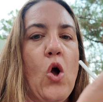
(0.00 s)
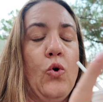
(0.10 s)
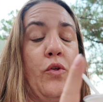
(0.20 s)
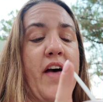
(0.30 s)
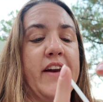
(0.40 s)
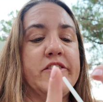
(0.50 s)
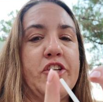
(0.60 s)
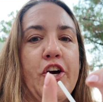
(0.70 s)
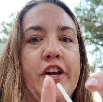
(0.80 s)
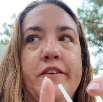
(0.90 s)
Ooh, that is
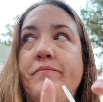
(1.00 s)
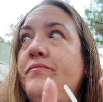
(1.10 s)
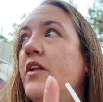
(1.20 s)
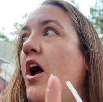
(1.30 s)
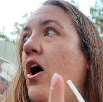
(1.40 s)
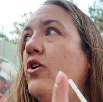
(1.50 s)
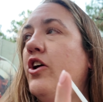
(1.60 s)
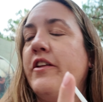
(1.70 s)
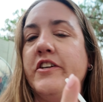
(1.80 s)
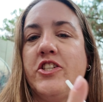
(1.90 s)
good. Oh,
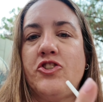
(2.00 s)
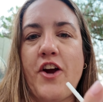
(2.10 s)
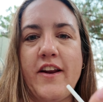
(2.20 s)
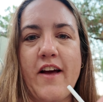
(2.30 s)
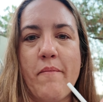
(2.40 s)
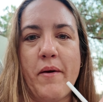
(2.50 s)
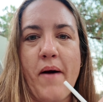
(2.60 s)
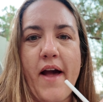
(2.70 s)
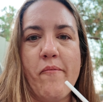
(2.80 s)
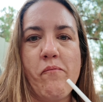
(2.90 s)
look, there's a train coming by.